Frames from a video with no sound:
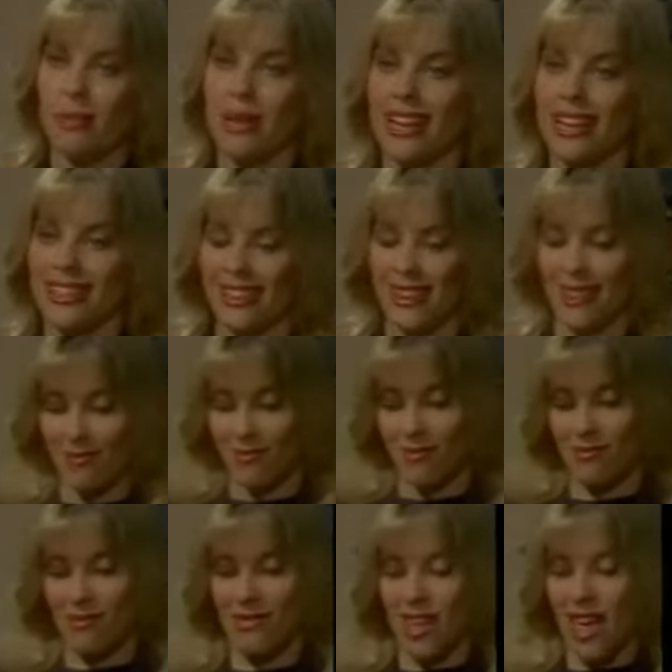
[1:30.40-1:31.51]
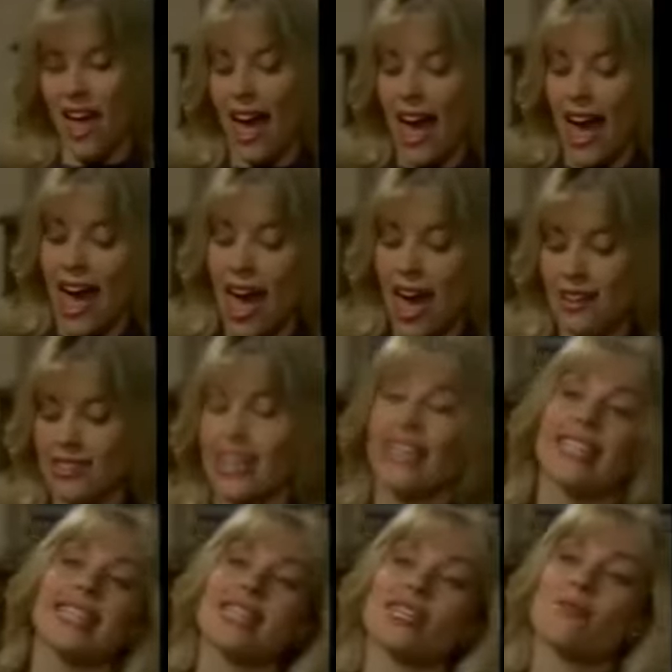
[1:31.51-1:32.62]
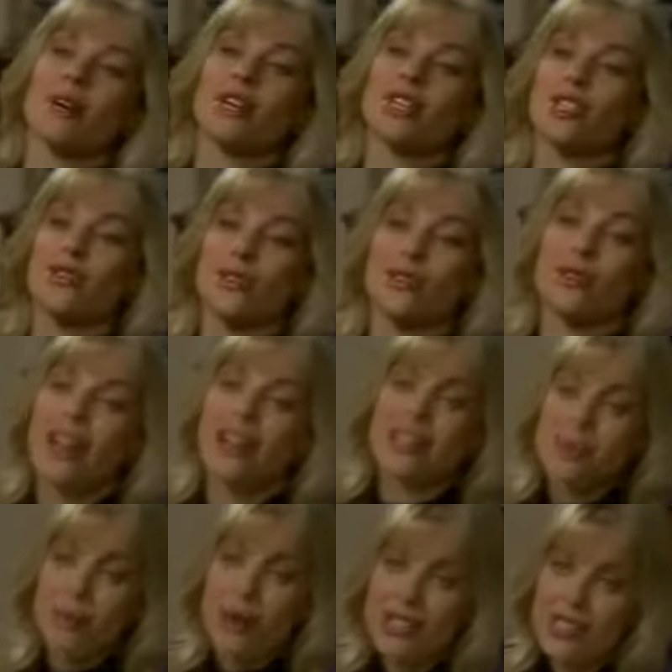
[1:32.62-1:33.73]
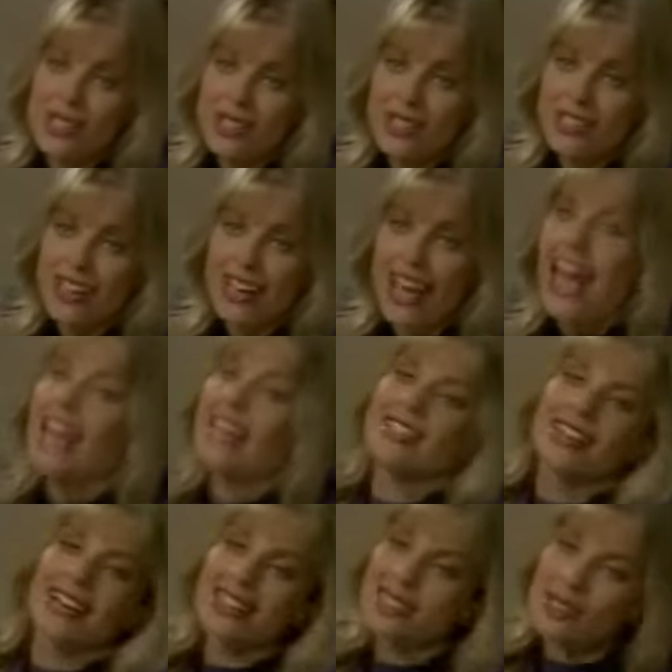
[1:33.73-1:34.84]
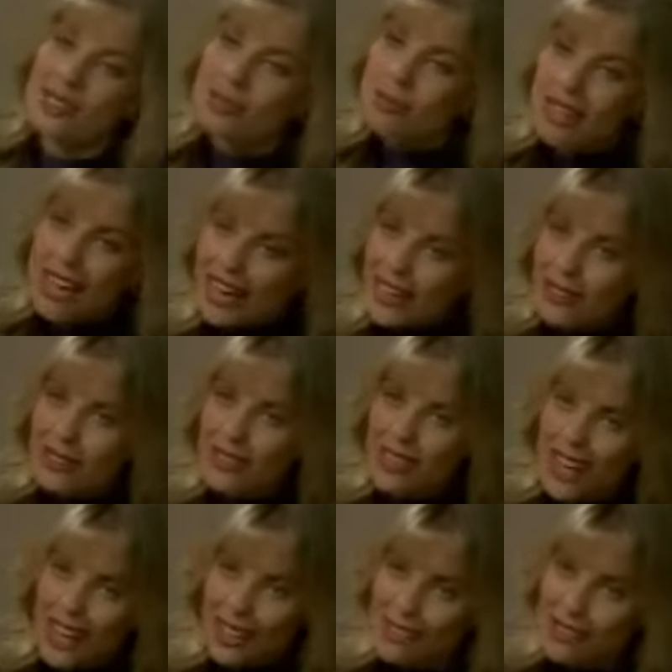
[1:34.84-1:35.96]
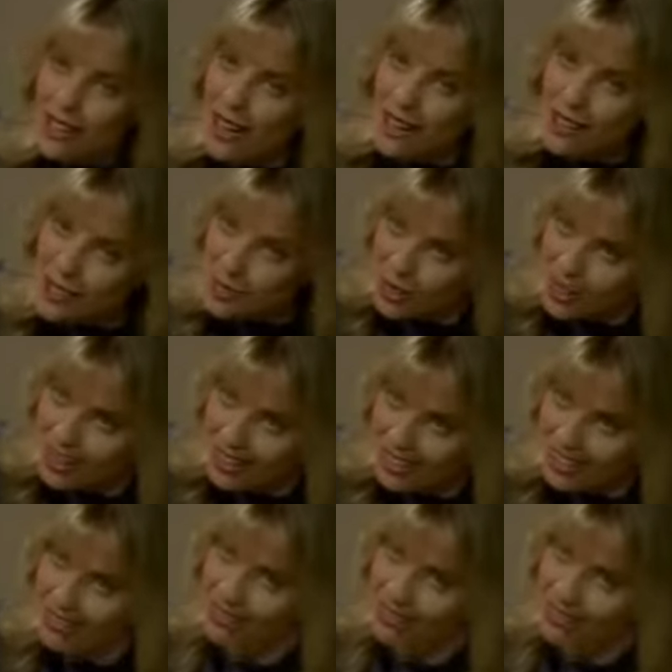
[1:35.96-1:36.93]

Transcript: Plenty. And in anticipation of your next question, yes, you'll be getting your second check shortly.